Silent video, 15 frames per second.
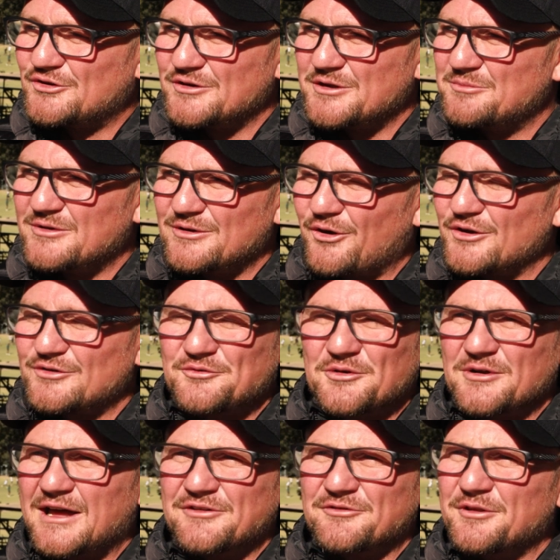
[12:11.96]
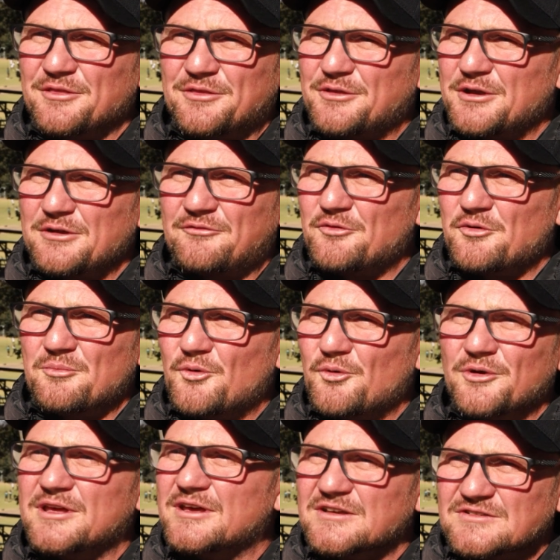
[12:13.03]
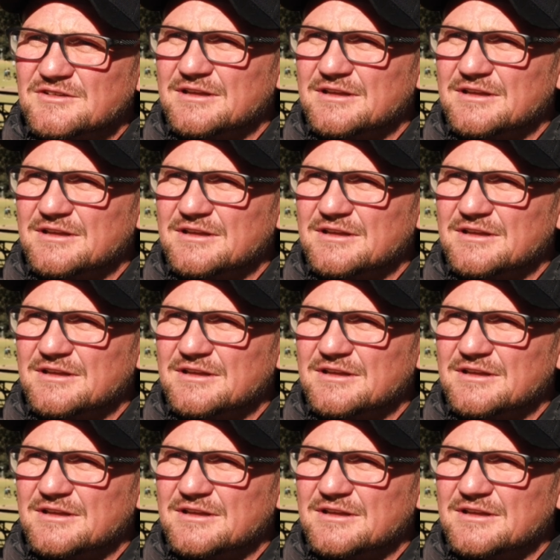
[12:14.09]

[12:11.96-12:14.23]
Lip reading: going to last for 134 more years,